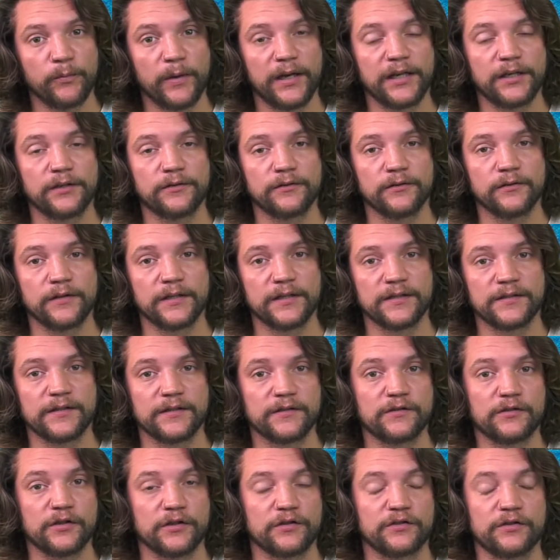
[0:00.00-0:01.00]
way to do this
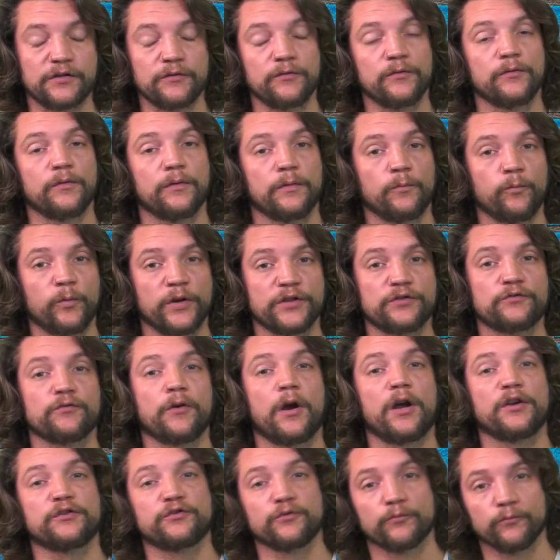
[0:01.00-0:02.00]
is just to
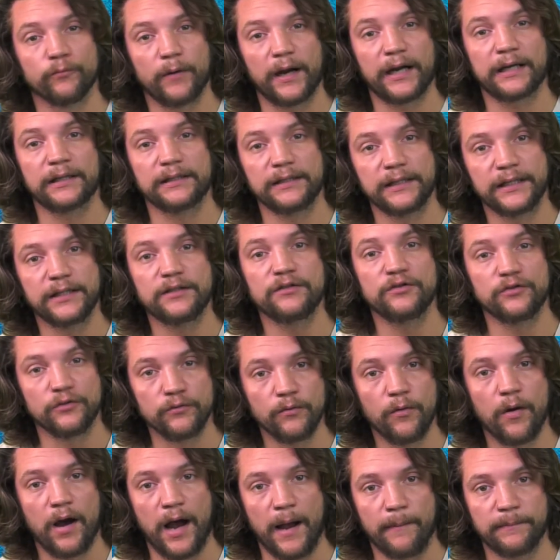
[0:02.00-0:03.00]
withdraw directly
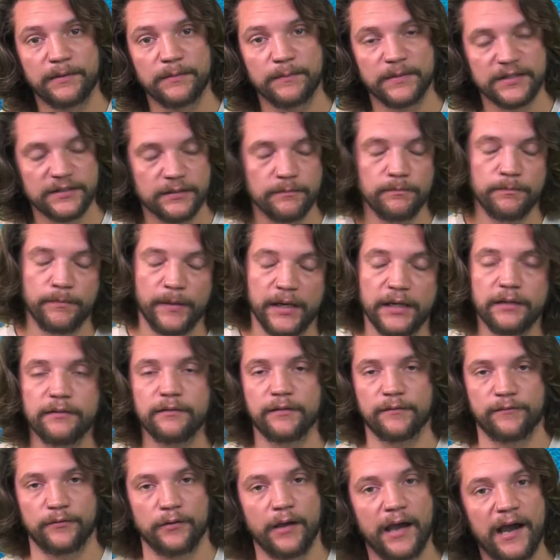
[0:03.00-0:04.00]
to Optimism, but
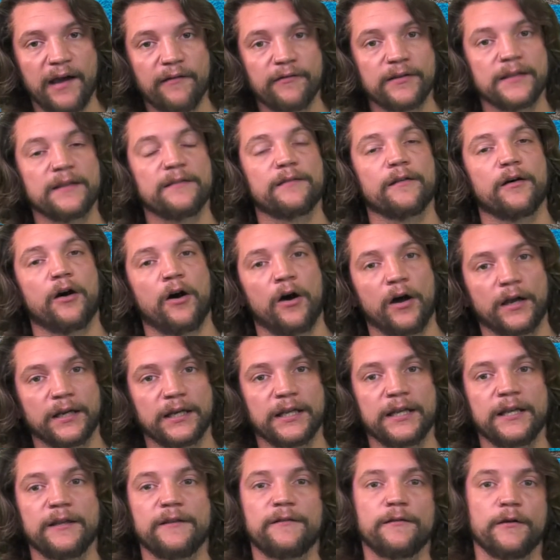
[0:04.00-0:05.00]
if you have ETH on
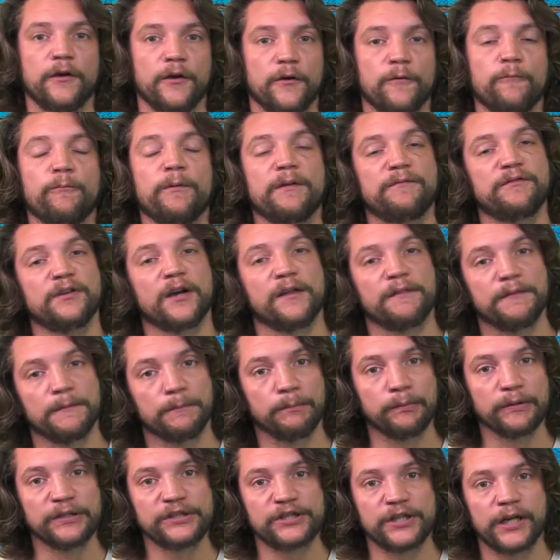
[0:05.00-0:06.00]
ETH, we've done the
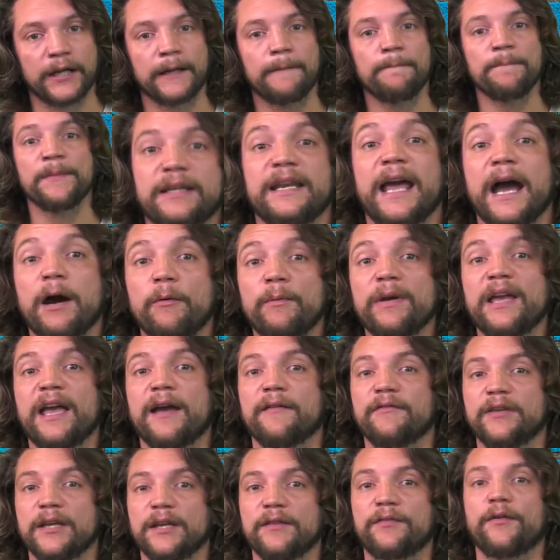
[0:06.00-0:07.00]
bridging. Now we
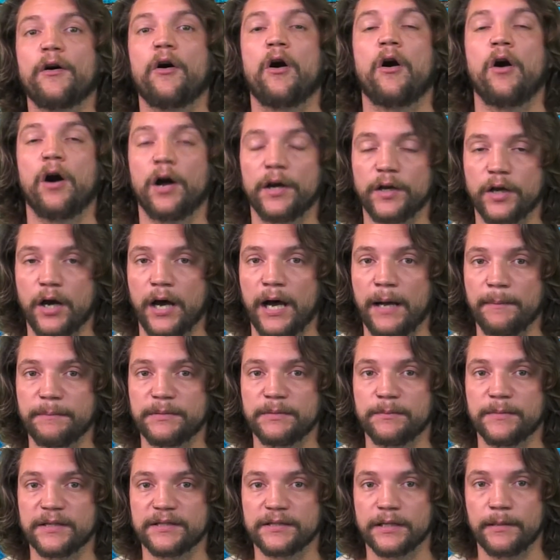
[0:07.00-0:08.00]
have ETH on
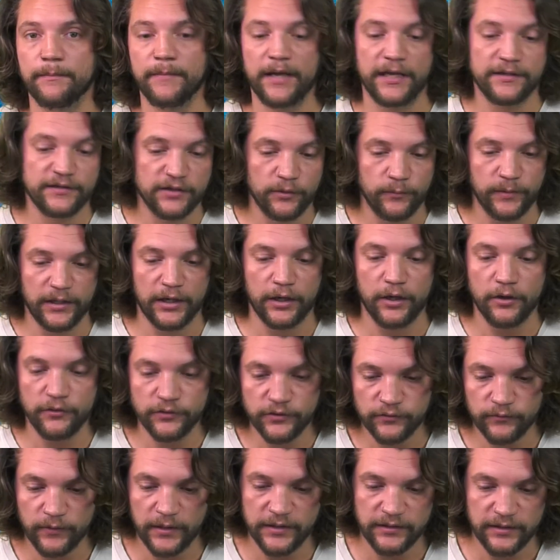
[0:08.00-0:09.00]
Optimism, and so we can go
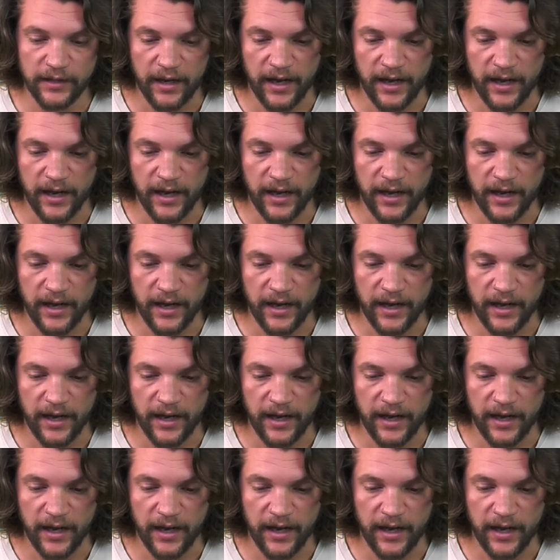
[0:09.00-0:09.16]
straight to